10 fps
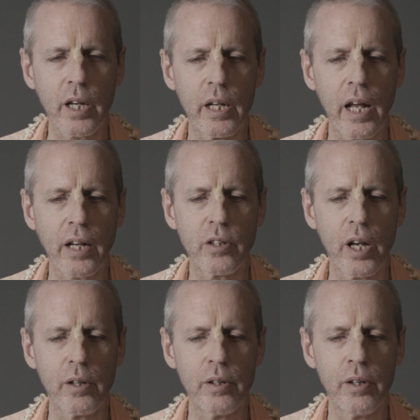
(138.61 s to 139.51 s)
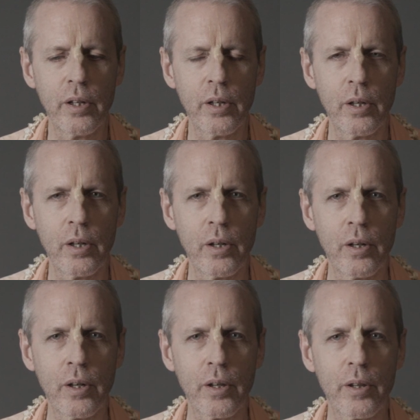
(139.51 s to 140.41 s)
connection.
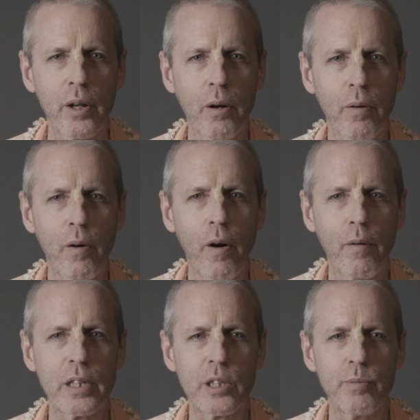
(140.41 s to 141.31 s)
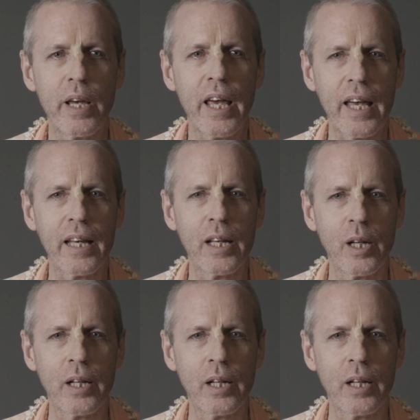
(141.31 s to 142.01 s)
There will always be